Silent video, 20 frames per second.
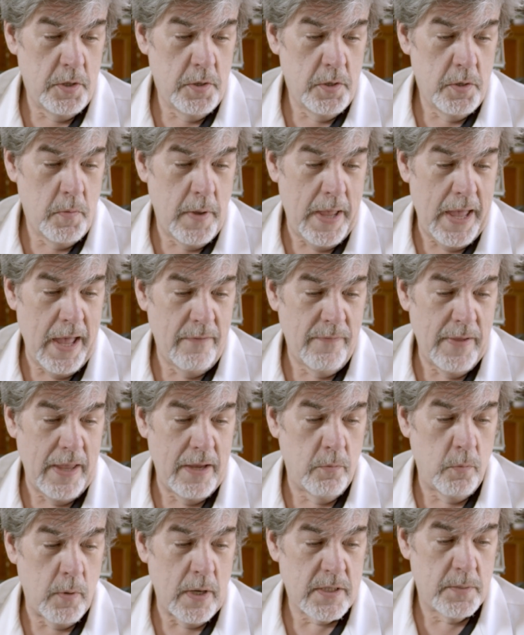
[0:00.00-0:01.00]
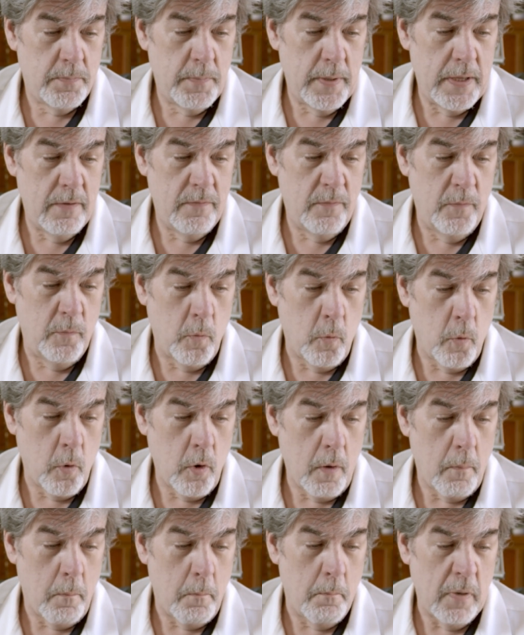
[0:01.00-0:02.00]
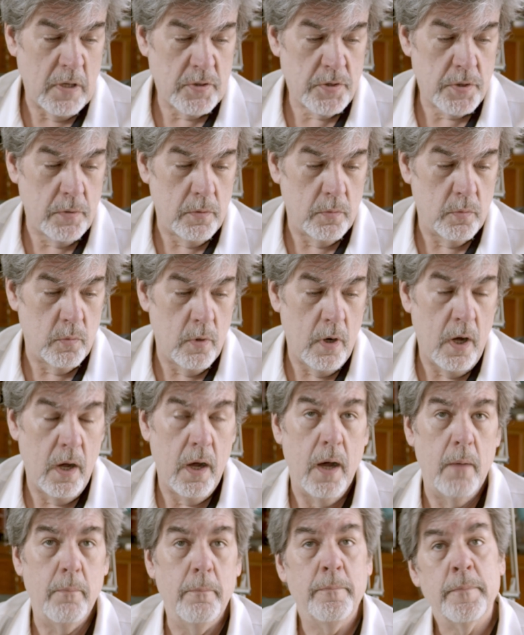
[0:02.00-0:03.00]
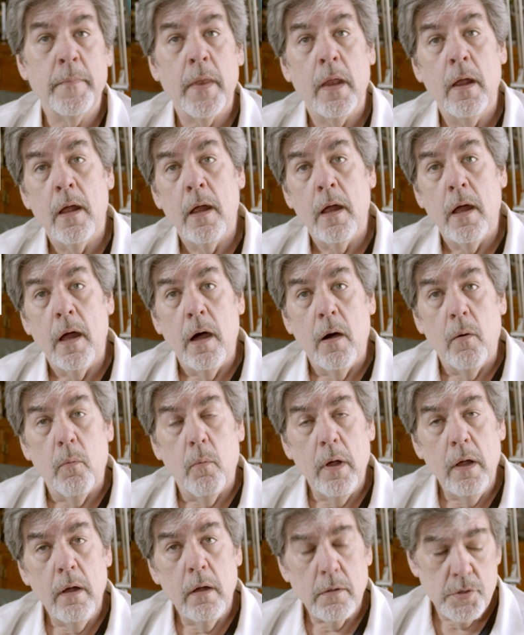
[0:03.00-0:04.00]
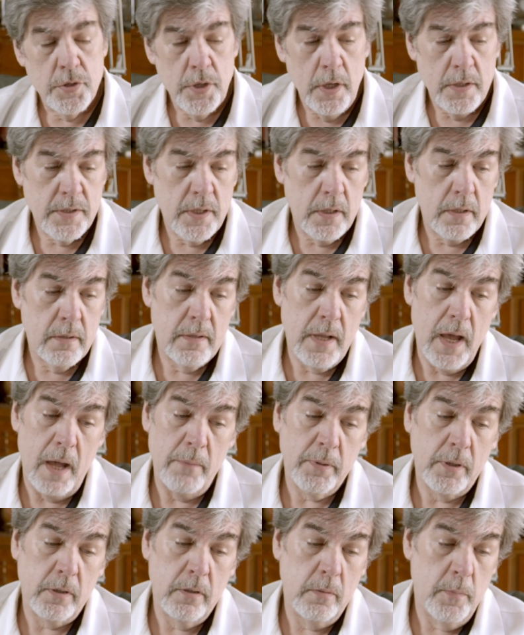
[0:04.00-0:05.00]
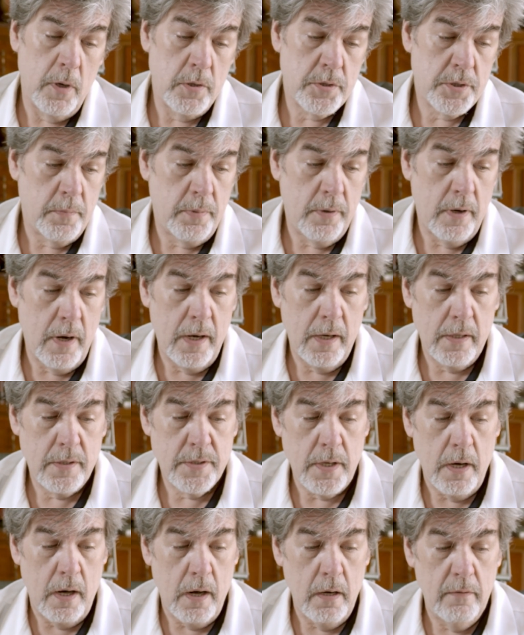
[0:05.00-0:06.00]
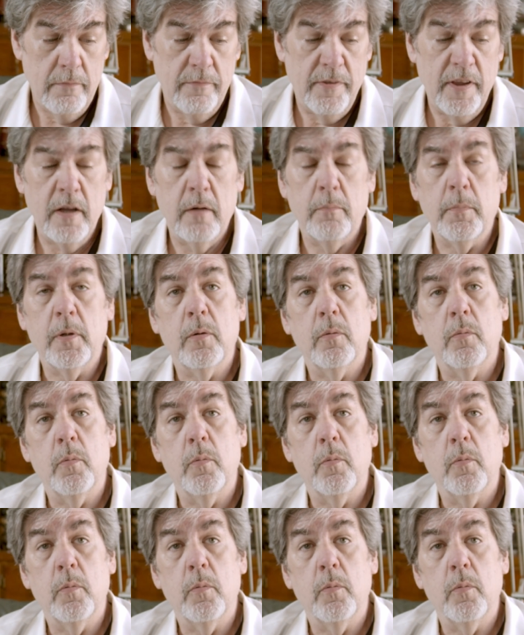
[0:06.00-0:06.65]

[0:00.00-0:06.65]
you have a recipe for muscle rub? Well, Judson, topical commercial products are available